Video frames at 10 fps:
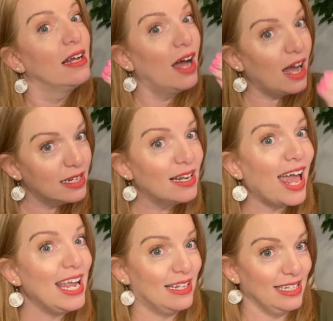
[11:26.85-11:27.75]

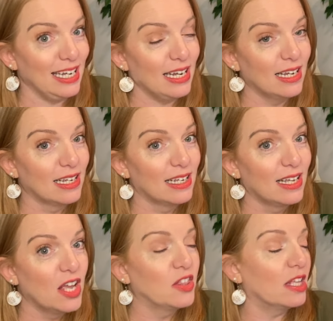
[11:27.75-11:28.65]
unlikely
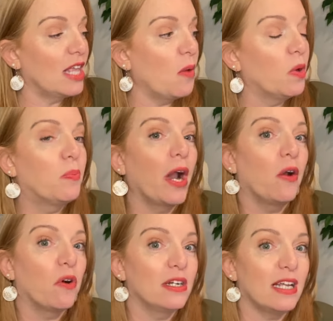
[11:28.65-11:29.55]
that they will
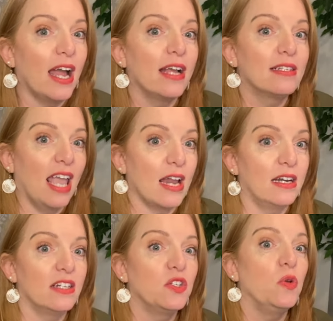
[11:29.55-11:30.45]
prioritize
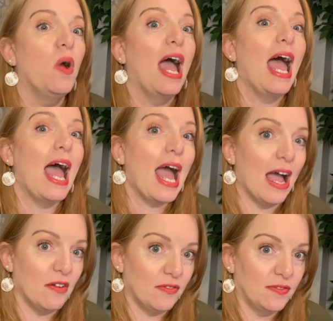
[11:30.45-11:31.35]
candidates who
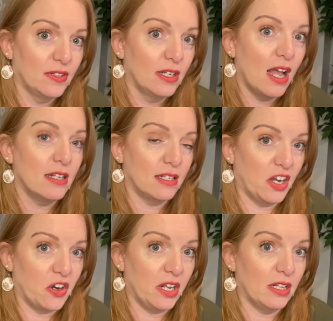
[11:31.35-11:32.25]
have a
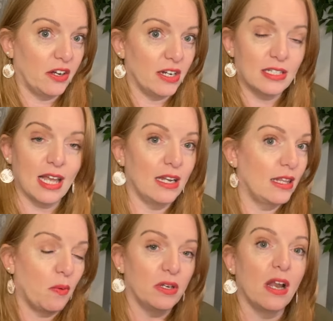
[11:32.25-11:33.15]
security clearance. That,
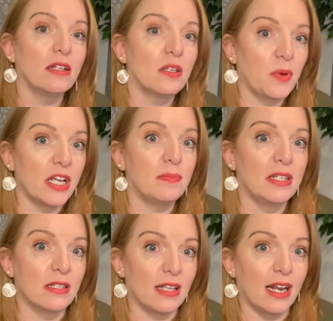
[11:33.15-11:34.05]
that would not surprise me in
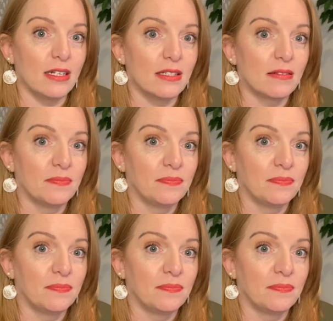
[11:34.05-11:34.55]
the slightest.